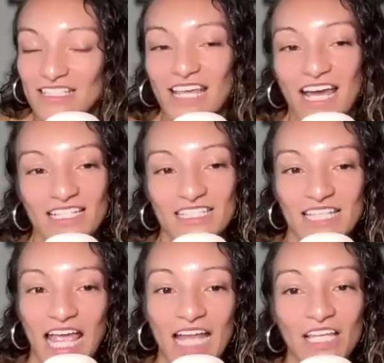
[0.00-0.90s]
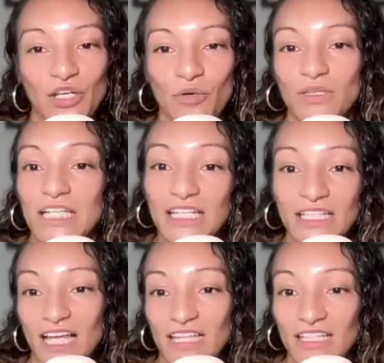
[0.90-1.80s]
yes. And Lean In
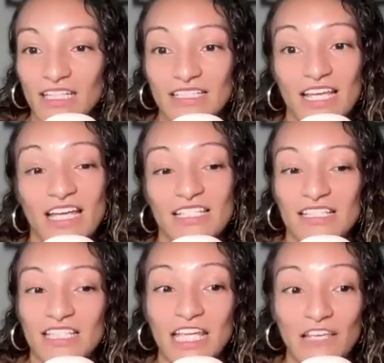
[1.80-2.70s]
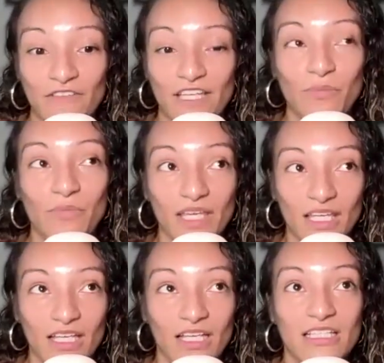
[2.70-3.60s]
Latinas has given
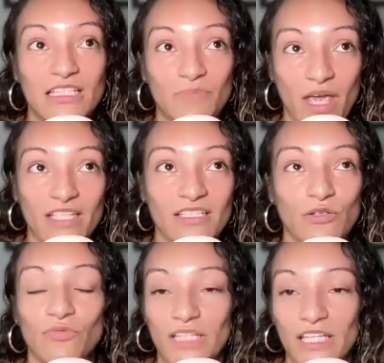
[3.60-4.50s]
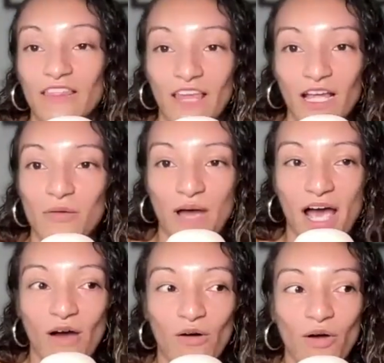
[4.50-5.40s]
me space to really think
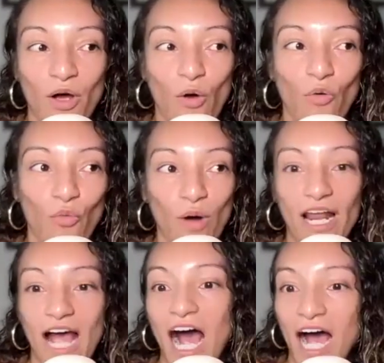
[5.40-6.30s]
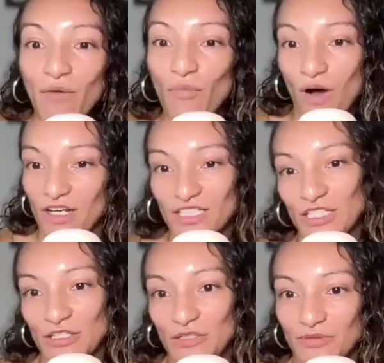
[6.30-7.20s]
about what I want to
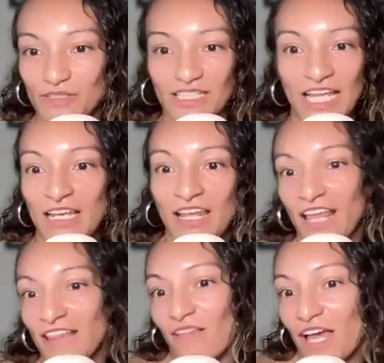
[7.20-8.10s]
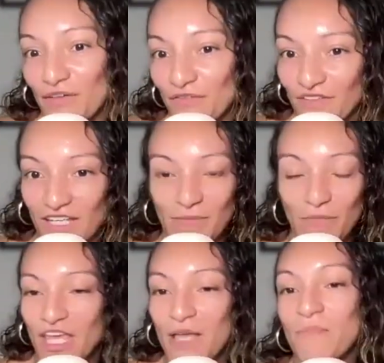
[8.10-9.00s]
do in life and
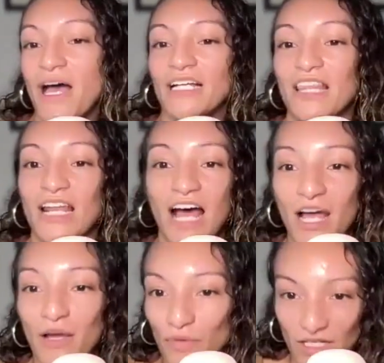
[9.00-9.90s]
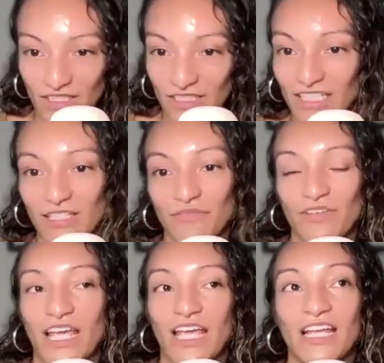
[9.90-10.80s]
the impact that I want to leave,
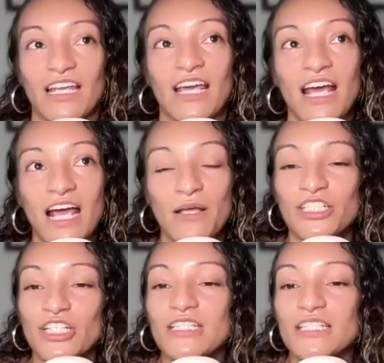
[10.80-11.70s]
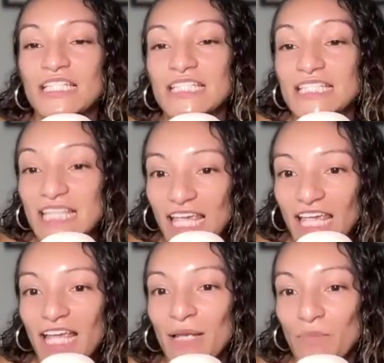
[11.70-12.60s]
and just
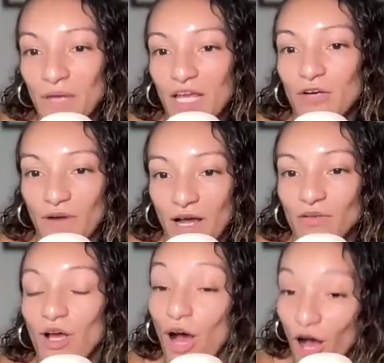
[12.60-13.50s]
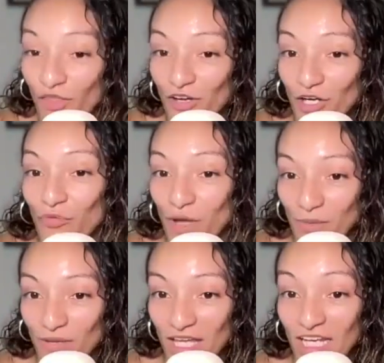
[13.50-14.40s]
seeing and being around other
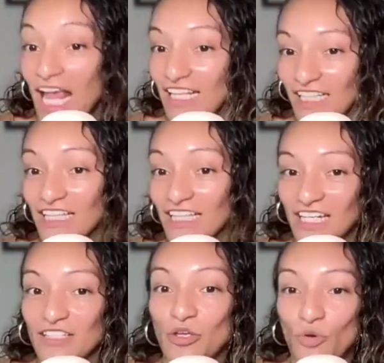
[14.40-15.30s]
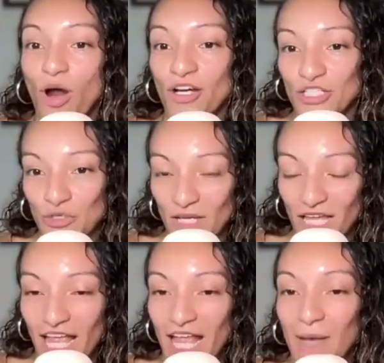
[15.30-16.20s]
women and Latinas who are doing
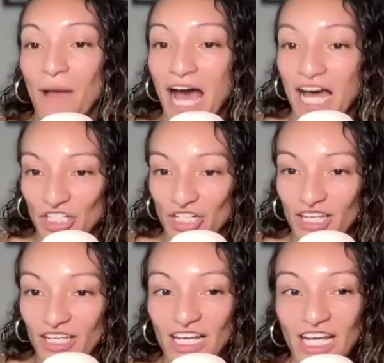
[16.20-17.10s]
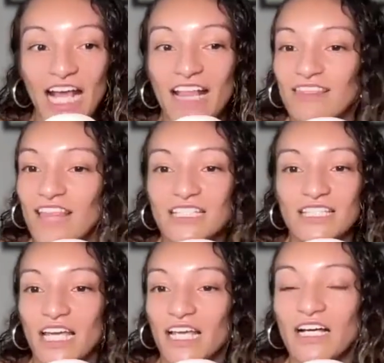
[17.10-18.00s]
it and passionate, that's
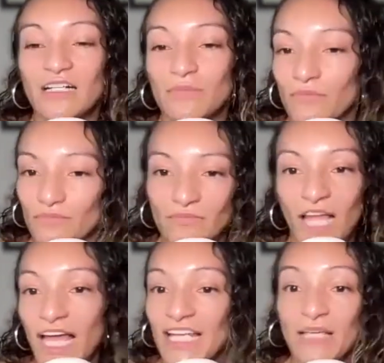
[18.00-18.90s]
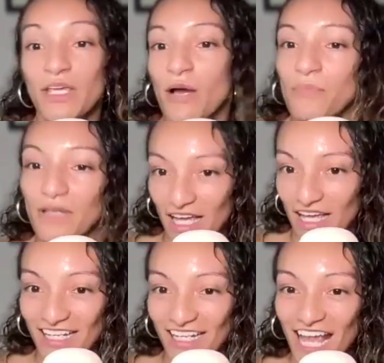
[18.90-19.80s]
like lighting me up
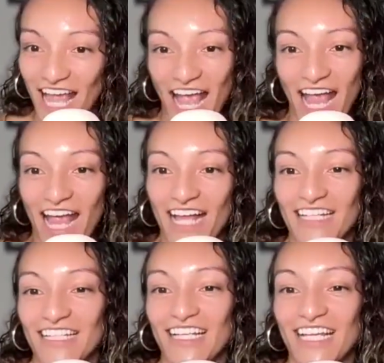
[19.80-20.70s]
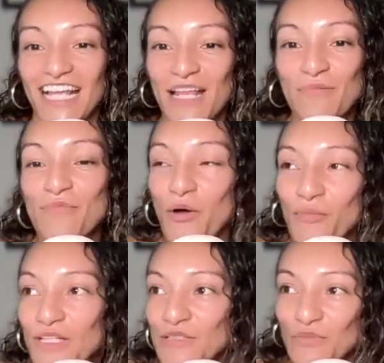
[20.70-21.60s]
again. And in
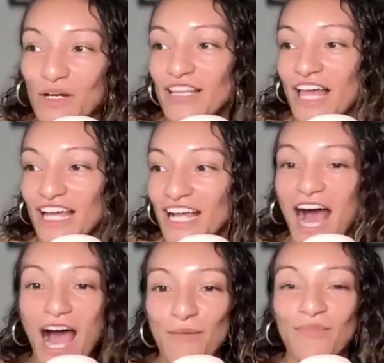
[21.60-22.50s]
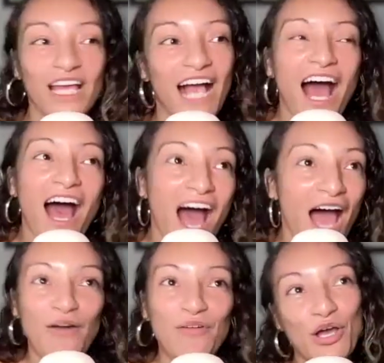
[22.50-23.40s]
moments where I'm like,
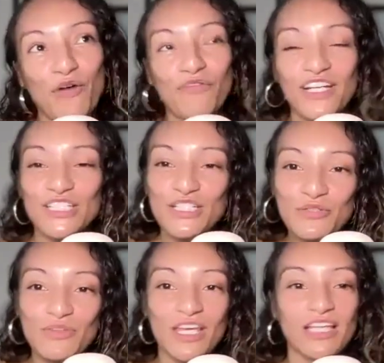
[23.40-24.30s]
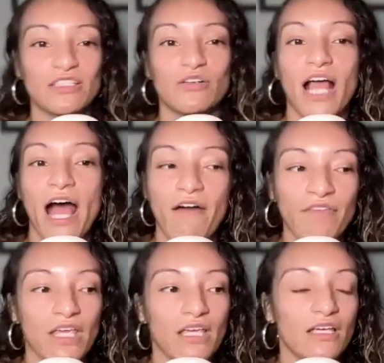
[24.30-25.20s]
I don't know if I should do this, or
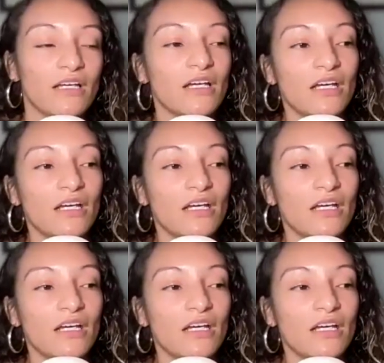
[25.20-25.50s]
having